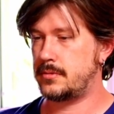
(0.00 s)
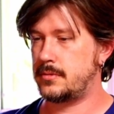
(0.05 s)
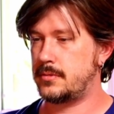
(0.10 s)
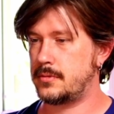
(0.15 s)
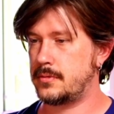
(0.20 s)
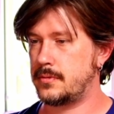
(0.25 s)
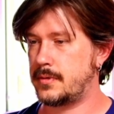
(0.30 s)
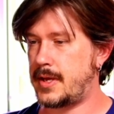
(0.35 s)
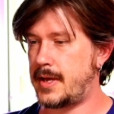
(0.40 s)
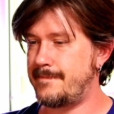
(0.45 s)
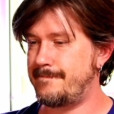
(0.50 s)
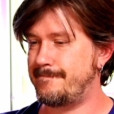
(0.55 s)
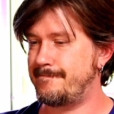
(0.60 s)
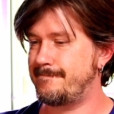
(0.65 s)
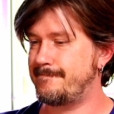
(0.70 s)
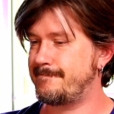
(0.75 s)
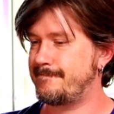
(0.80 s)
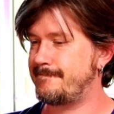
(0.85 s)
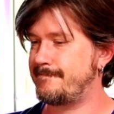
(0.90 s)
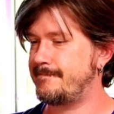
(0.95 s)
Okay.
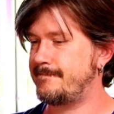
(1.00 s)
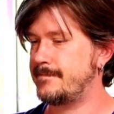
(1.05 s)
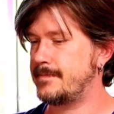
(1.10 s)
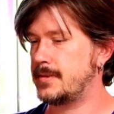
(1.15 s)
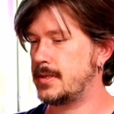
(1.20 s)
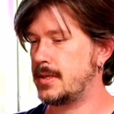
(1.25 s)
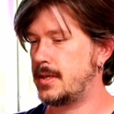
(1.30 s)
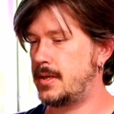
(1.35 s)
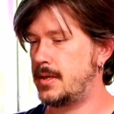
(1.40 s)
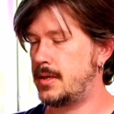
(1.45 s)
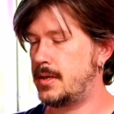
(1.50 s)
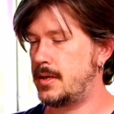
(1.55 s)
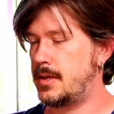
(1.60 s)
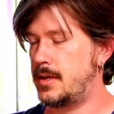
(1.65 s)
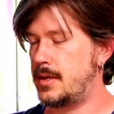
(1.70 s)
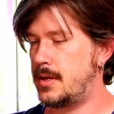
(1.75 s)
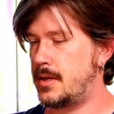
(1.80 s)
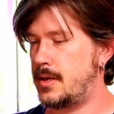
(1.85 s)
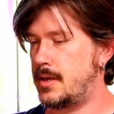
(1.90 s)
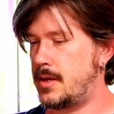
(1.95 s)

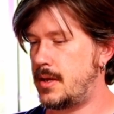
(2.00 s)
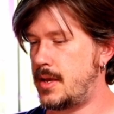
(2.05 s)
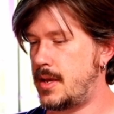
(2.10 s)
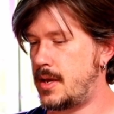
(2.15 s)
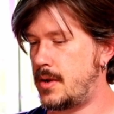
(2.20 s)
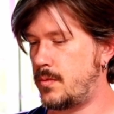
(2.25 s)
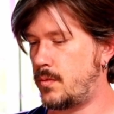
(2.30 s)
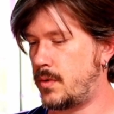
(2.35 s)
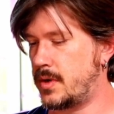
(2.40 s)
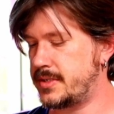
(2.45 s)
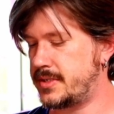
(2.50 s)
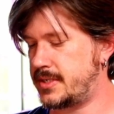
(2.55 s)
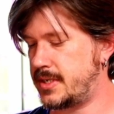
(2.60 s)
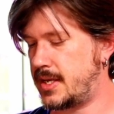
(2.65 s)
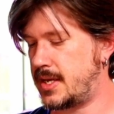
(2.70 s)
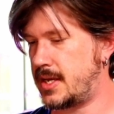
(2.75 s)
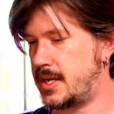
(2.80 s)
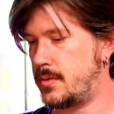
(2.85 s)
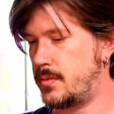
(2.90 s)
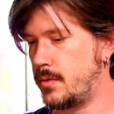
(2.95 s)
And once
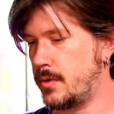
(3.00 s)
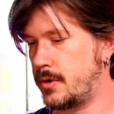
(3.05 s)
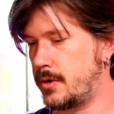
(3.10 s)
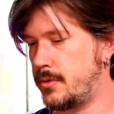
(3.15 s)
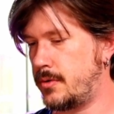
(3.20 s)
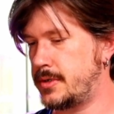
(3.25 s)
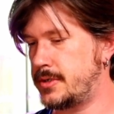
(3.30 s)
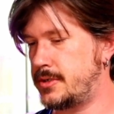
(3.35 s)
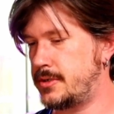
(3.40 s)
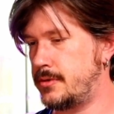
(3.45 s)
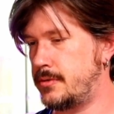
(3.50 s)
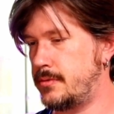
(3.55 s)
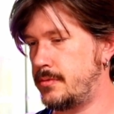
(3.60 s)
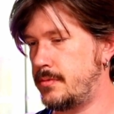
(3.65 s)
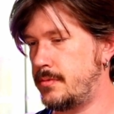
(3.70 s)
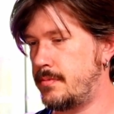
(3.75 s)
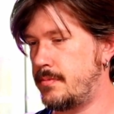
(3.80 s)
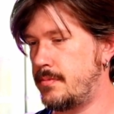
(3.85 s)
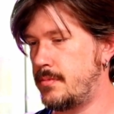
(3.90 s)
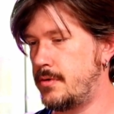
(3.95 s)
again, we're going
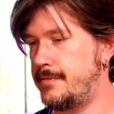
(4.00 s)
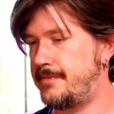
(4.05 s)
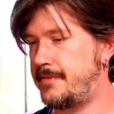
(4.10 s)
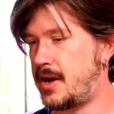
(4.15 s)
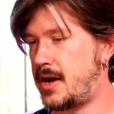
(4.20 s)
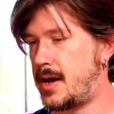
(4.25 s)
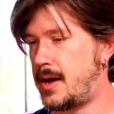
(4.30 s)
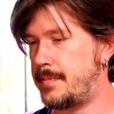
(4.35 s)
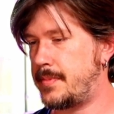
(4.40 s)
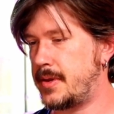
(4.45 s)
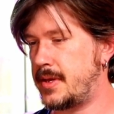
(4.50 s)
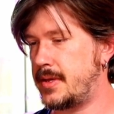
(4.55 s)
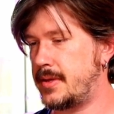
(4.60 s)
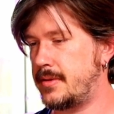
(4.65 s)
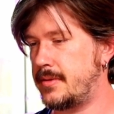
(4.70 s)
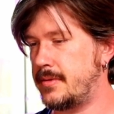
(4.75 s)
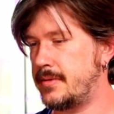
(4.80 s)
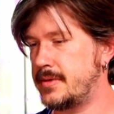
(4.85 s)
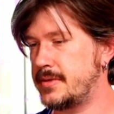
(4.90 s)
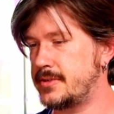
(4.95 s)
to move copy
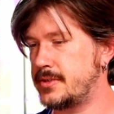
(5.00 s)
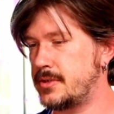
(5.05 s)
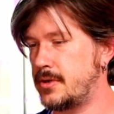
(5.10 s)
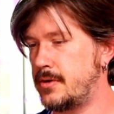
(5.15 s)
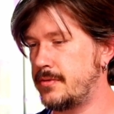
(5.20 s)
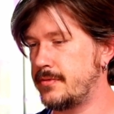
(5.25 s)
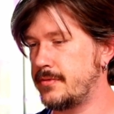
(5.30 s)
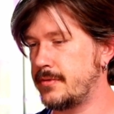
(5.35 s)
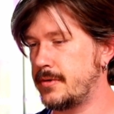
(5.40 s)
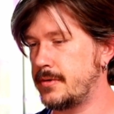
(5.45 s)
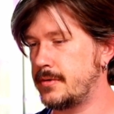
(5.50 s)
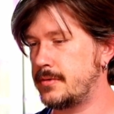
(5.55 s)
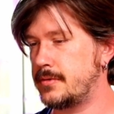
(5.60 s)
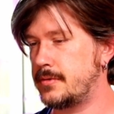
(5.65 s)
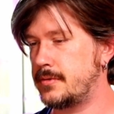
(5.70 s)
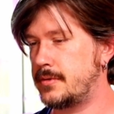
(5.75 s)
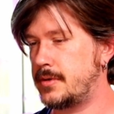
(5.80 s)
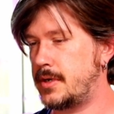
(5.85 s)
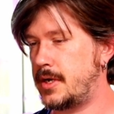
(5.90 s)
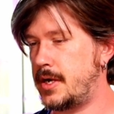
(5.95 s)
this over
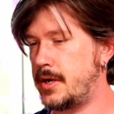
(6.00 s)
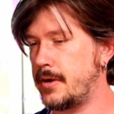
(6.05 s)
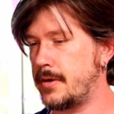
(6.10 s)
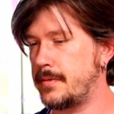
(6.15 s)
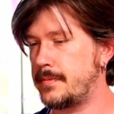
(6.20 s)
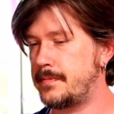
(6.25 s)
here.